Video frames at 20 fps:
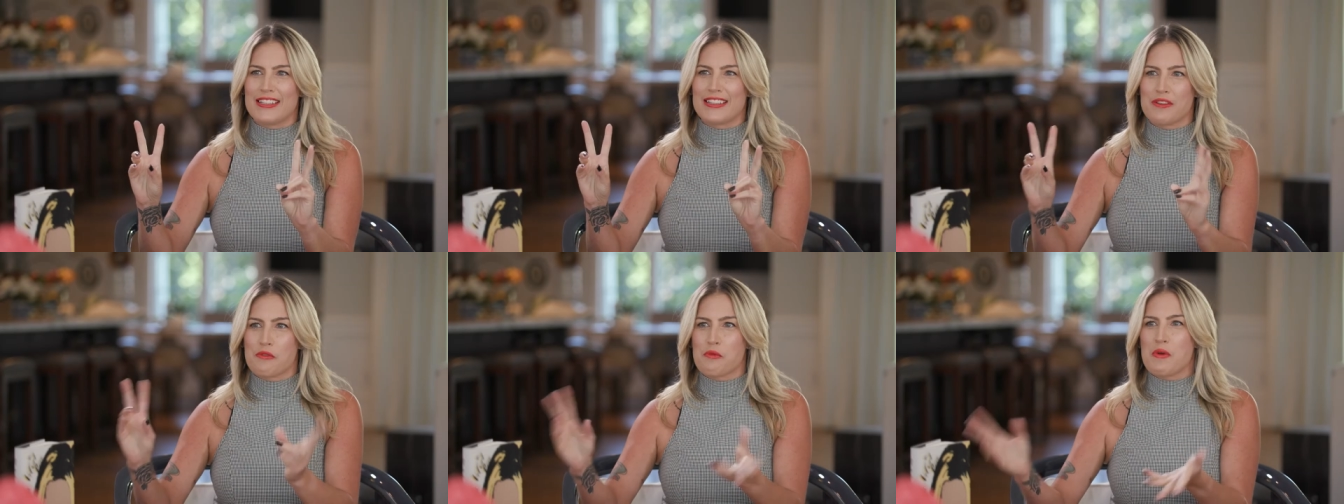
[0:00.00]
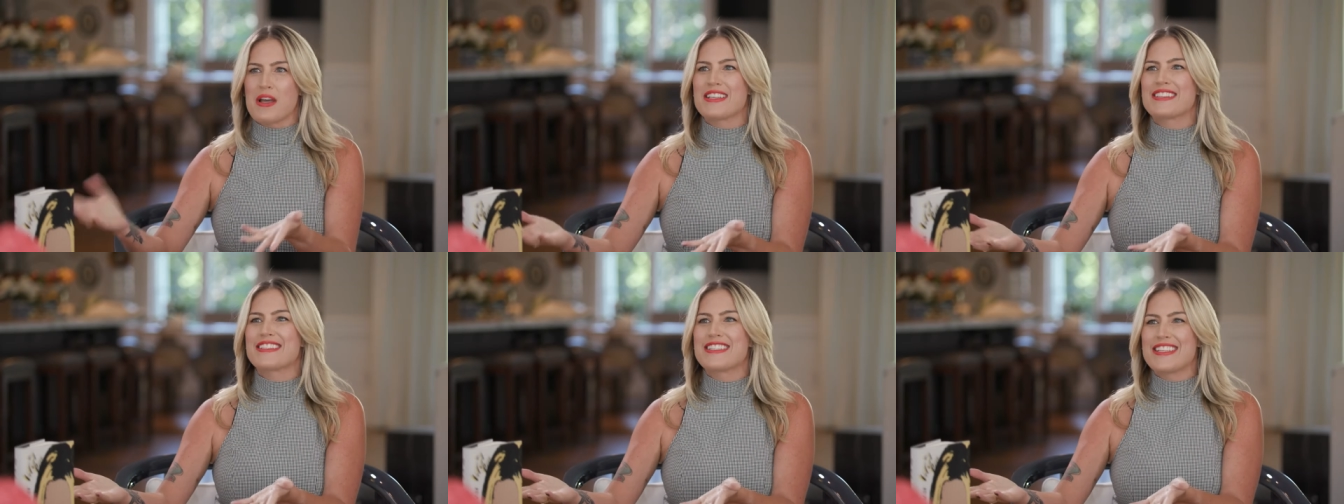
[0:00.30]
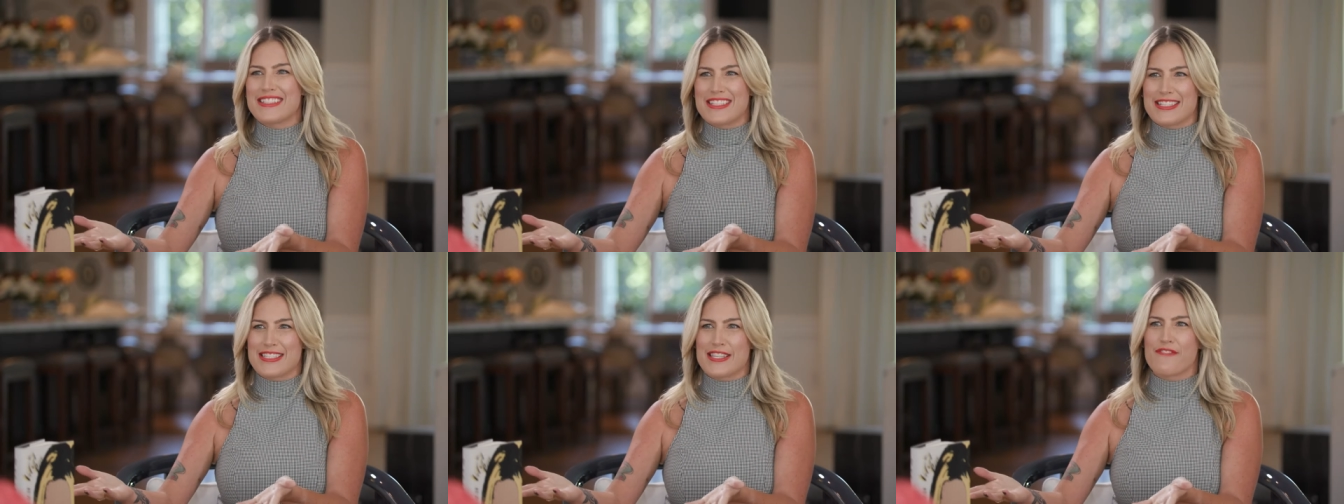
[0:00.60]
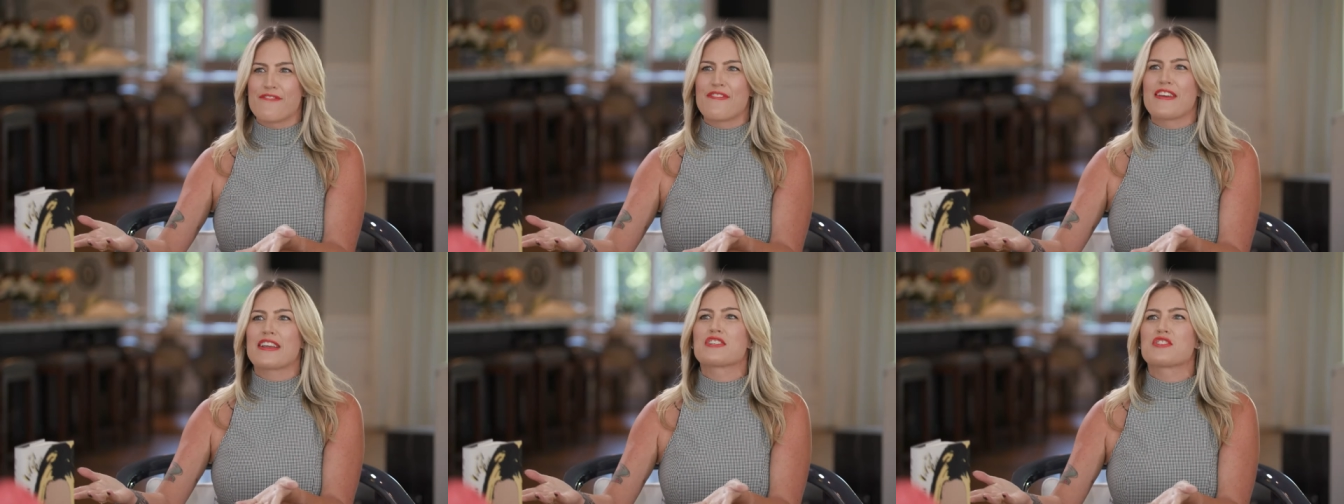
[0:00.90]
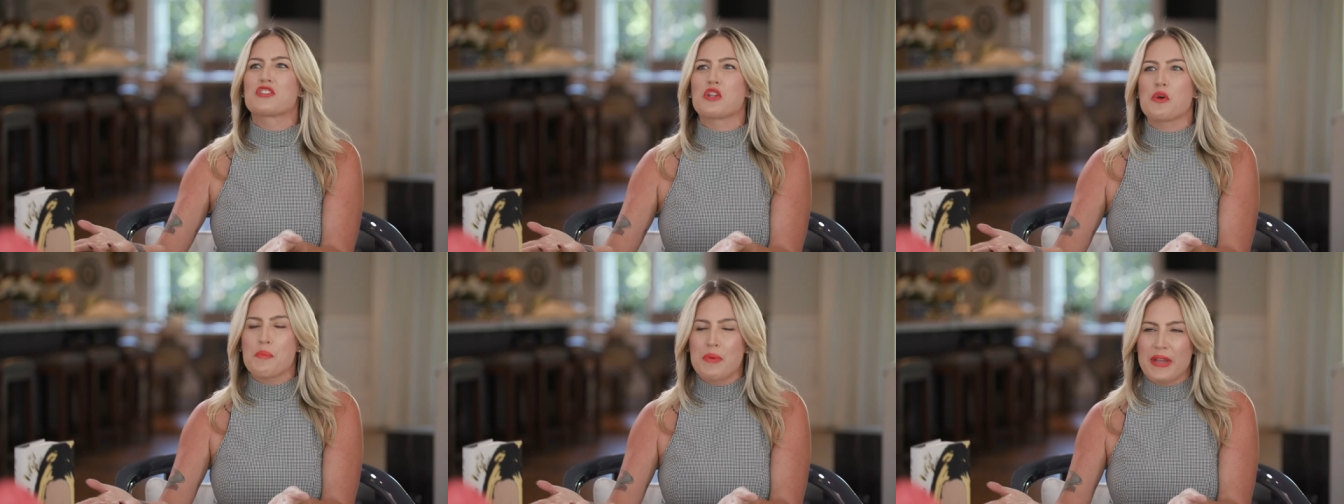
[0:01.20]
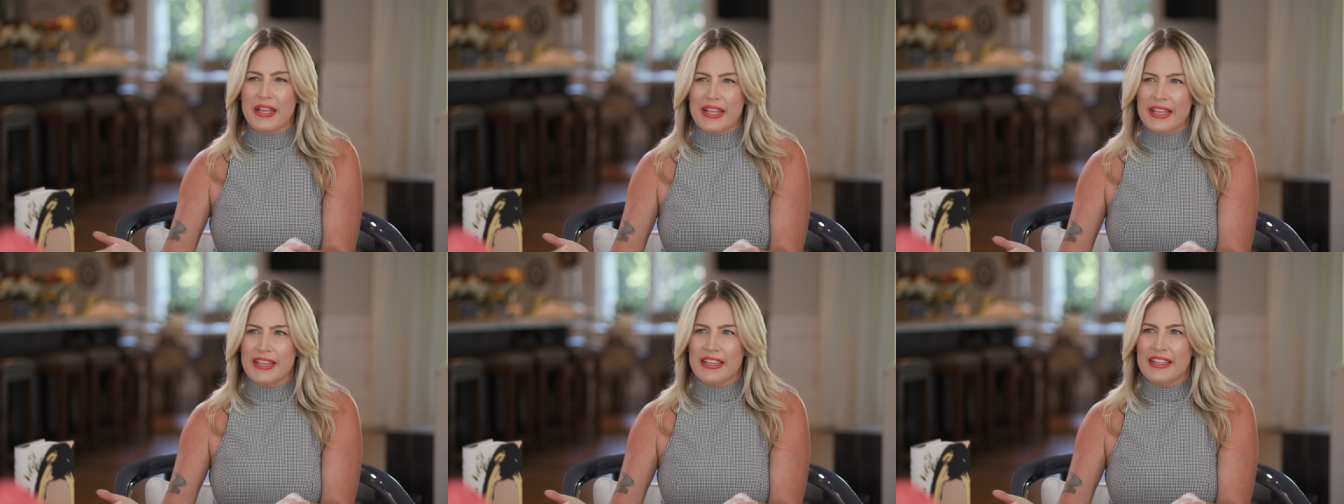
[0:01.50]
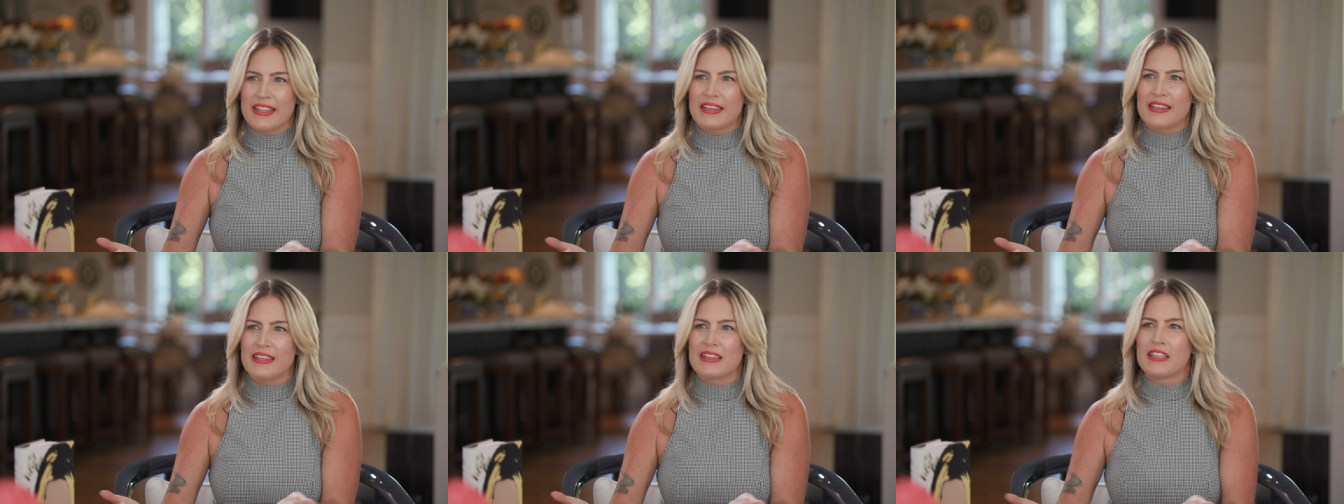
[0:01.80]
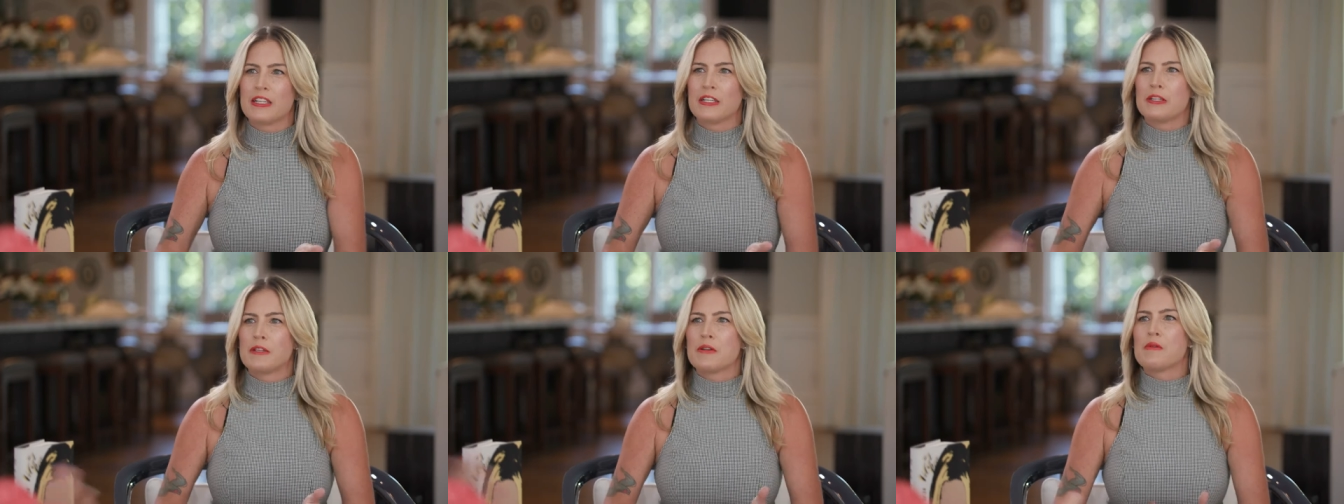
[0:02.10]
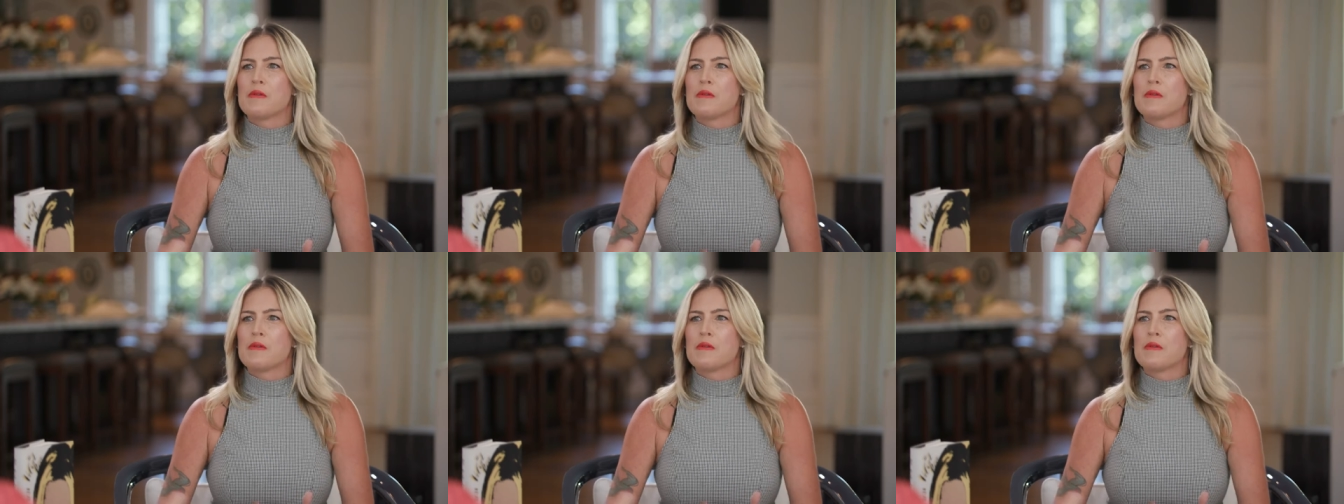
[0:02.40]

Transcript: The yeah, Westies yeah. is the fictional band. Yeah, the